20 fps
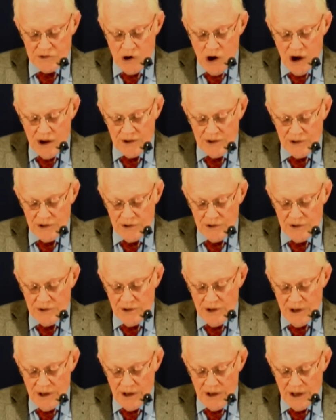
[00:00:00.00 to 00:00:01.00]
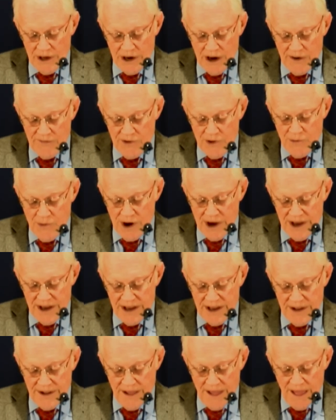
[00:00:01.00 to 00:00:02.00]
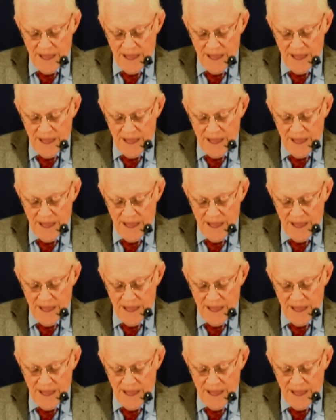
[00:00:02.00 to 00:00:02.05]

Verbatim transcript: taught you in every way